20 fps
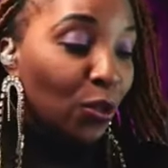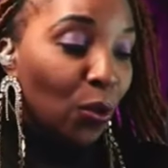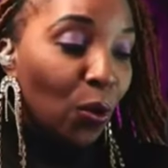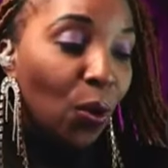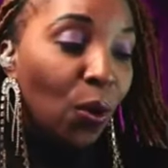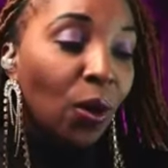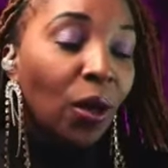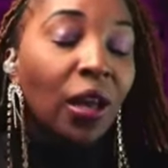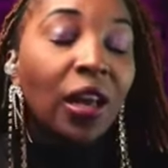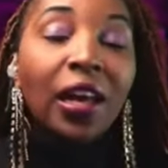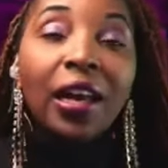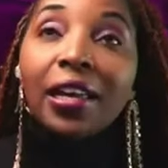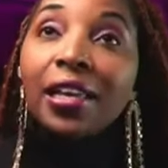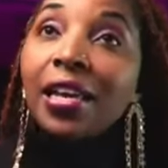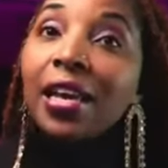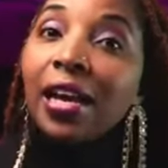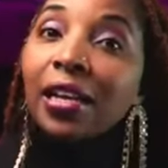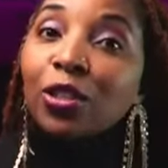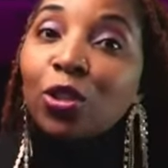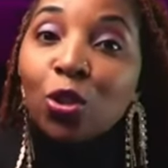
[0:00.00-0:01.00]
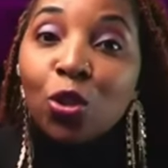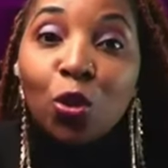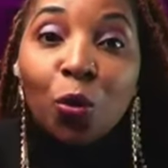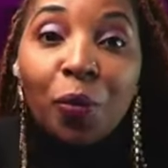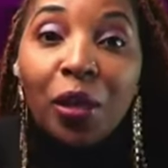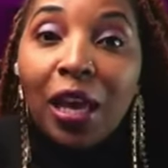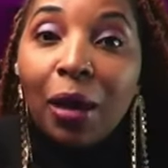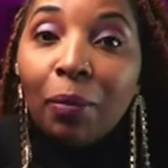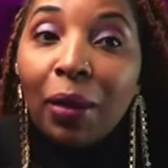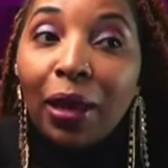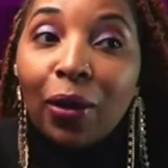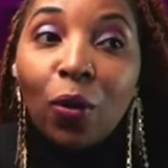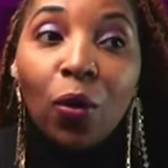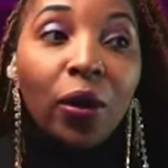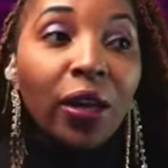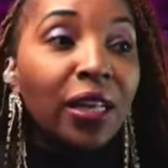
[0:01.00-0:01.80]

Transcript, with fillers: So, yeah. So to me, I'm like,